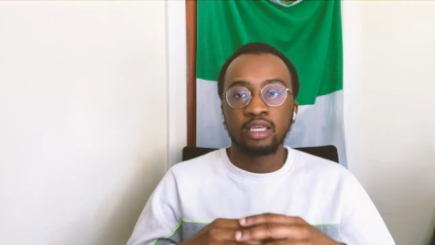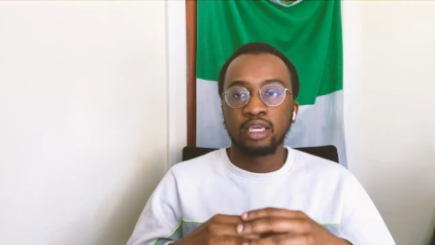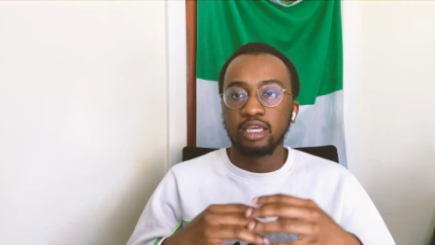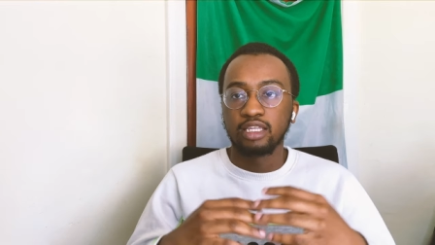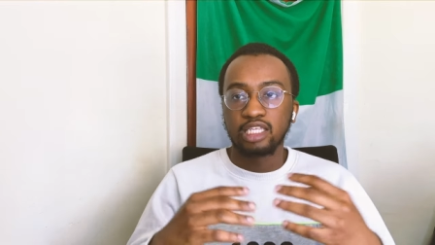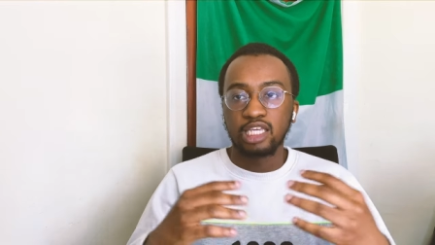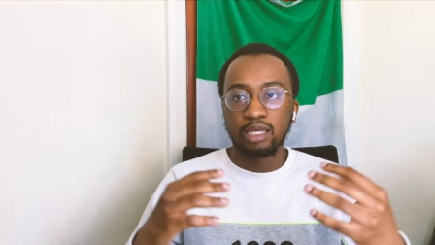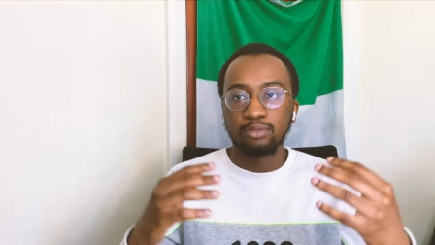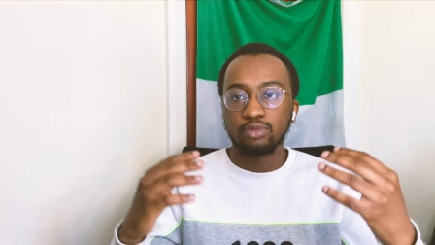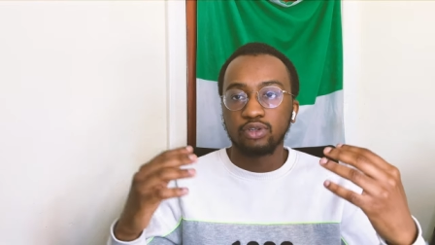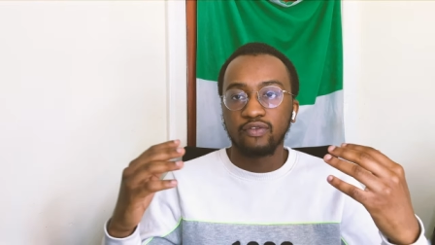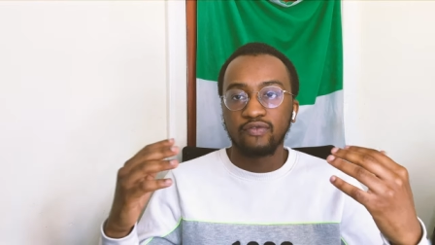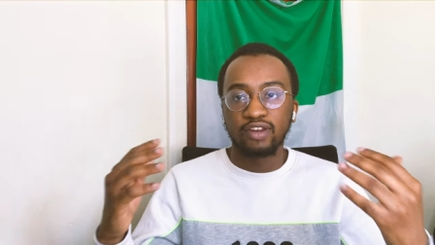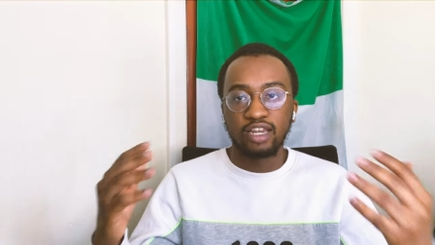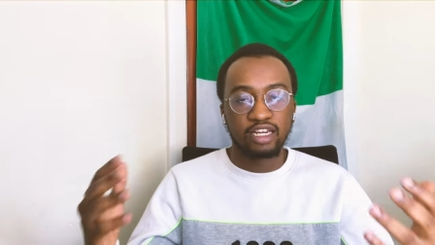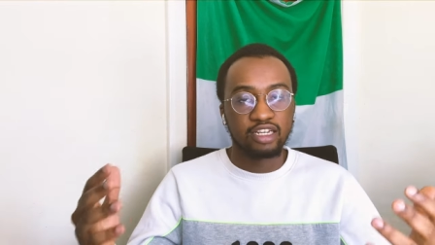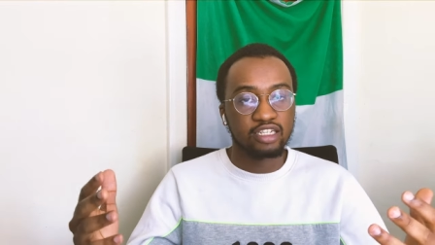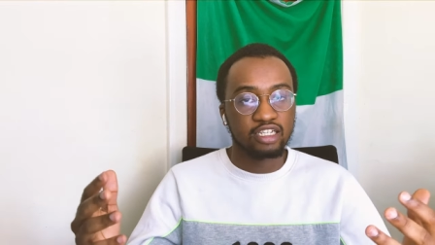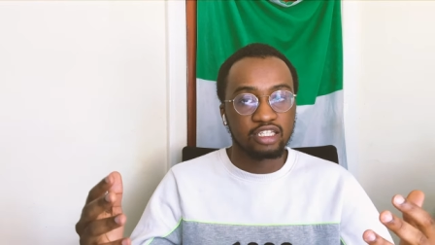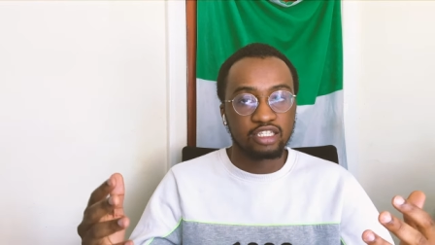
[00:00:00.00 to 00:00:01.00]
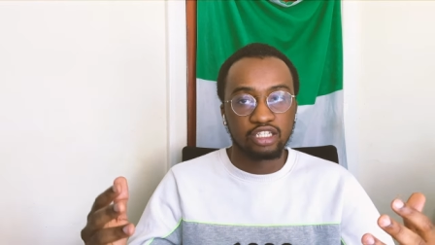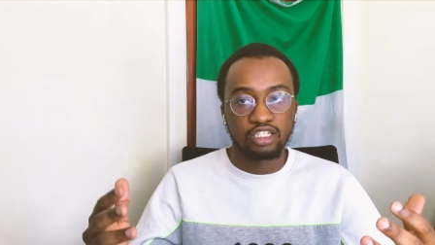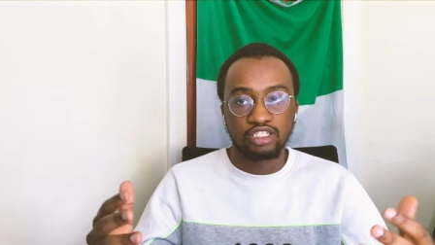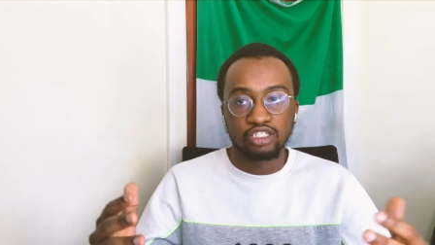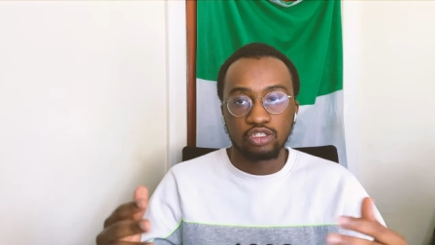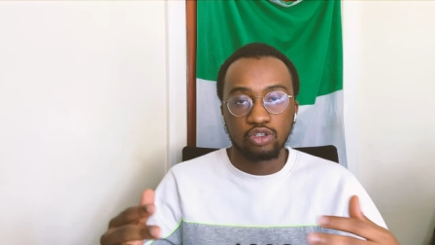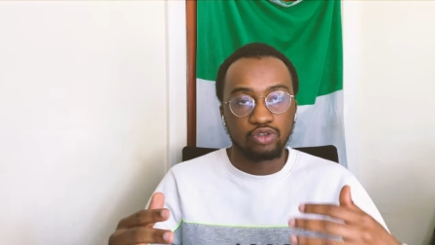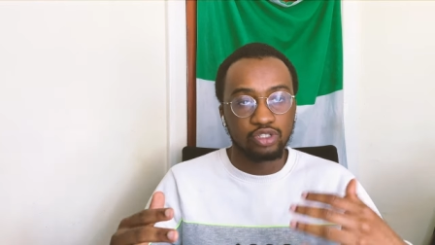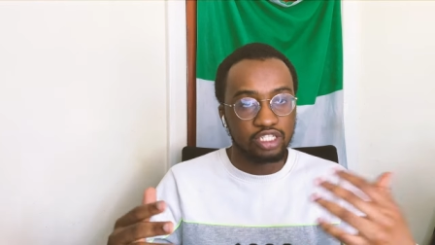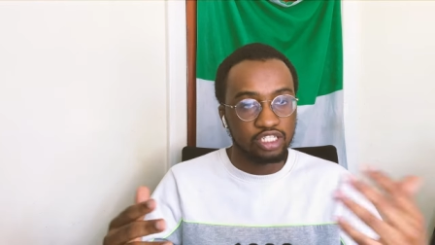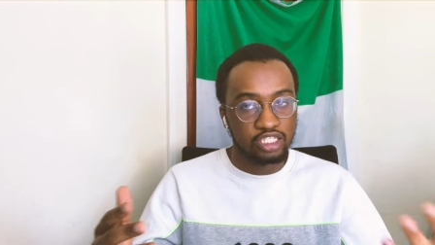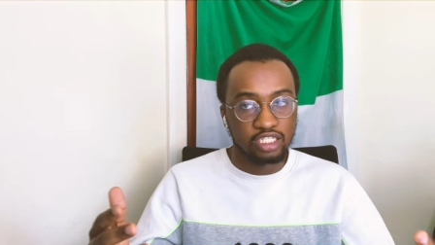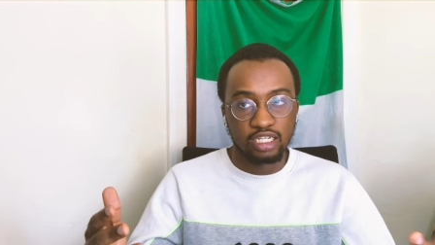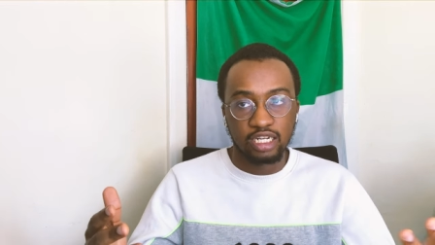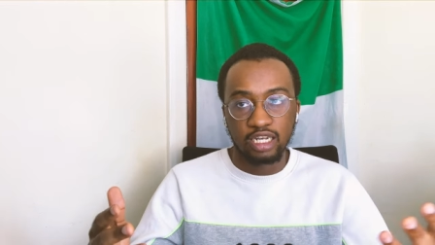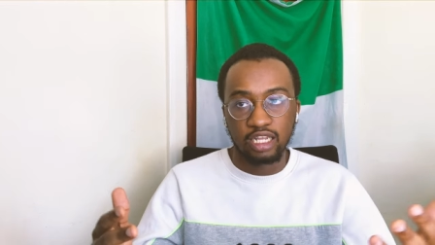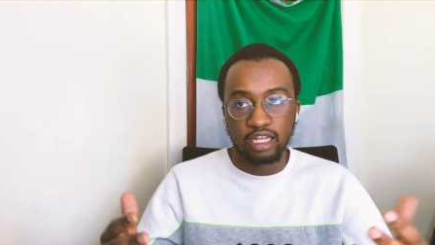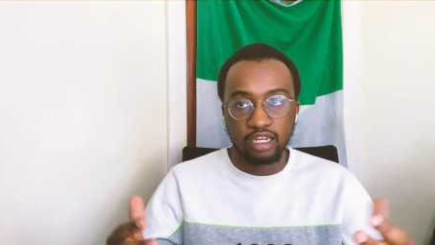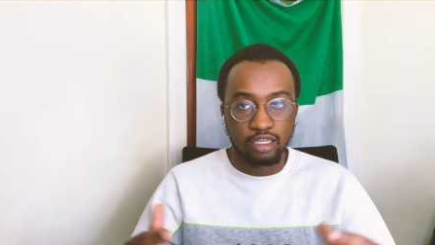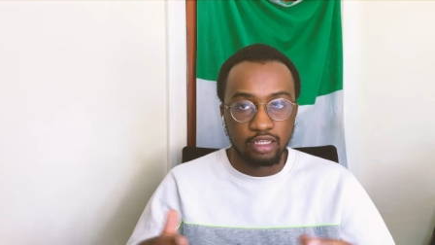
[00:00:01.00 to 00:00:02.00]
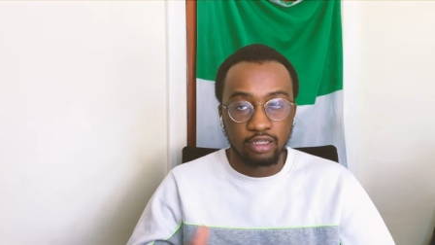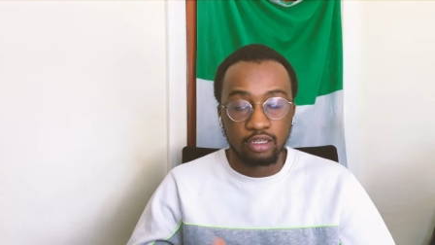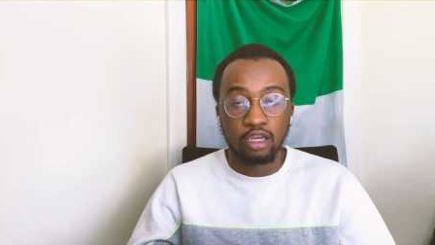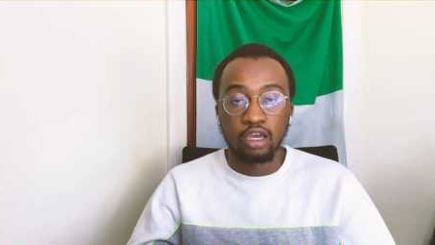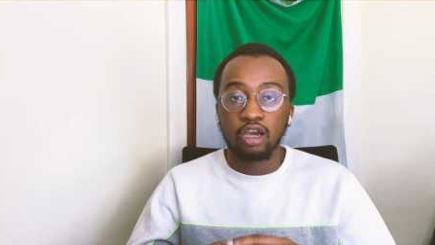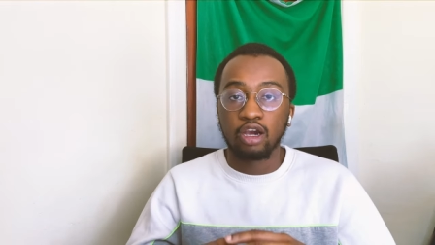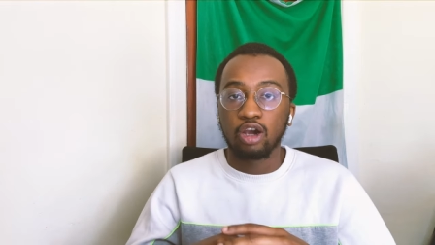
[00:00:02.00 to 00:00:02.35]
In terms of learning and teaching, or teaching and learning,